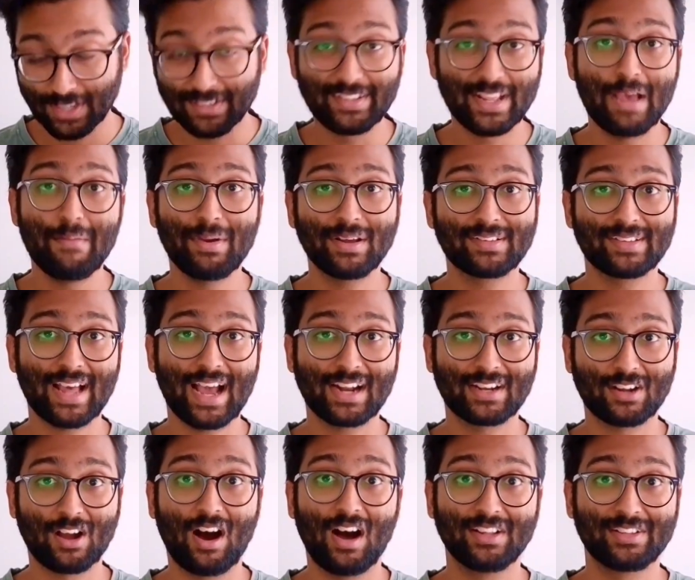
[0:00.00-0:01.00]
Same
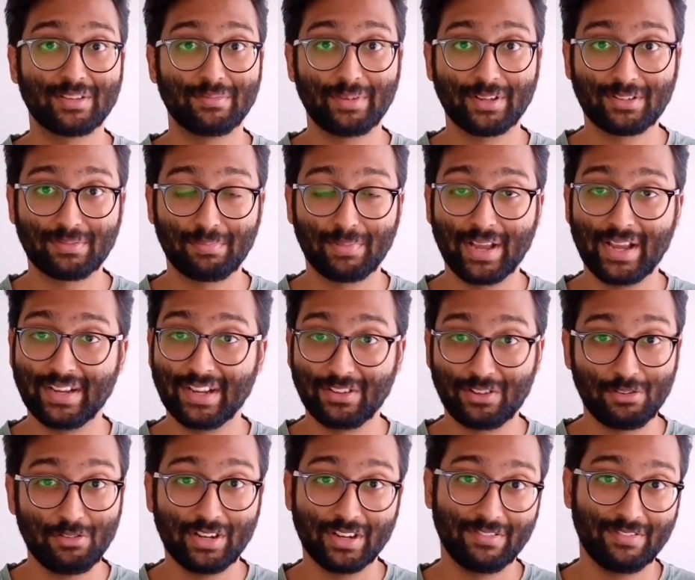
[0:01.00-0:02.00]
exact concept explained in
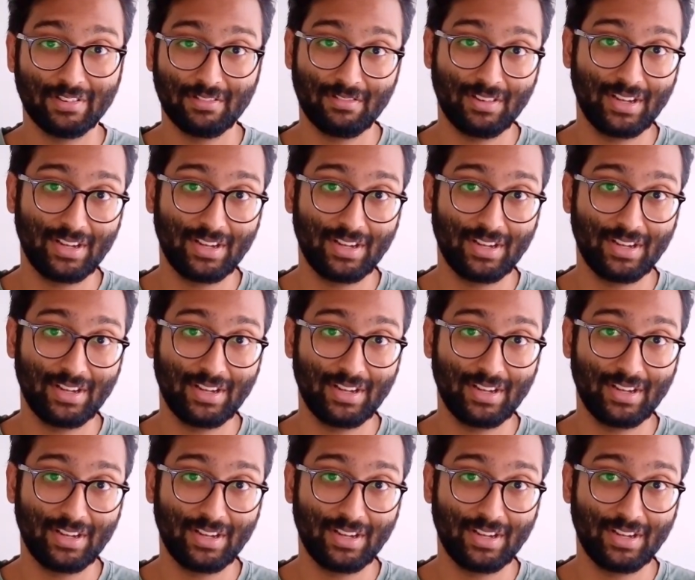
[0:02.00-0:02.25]
two different